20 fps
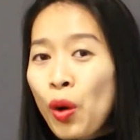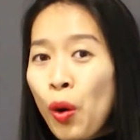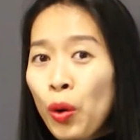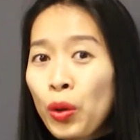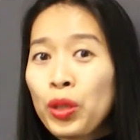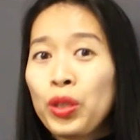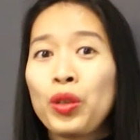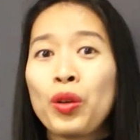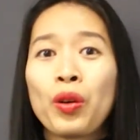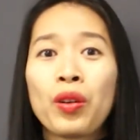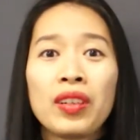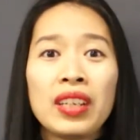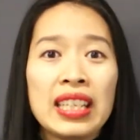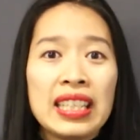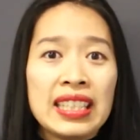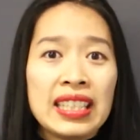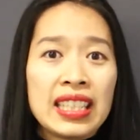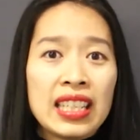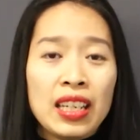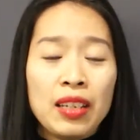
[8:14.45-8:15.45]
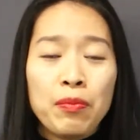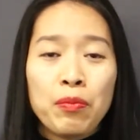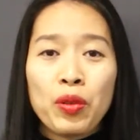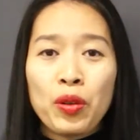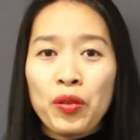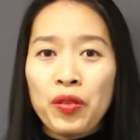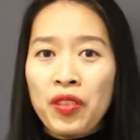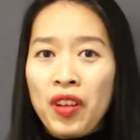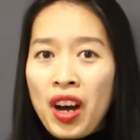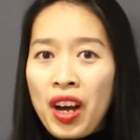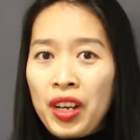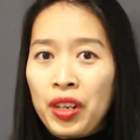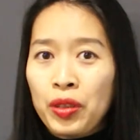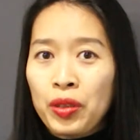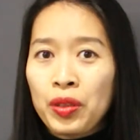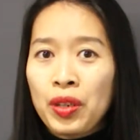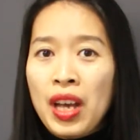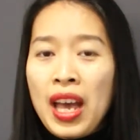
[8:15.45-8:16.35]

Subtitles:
on your LinkedIn profile?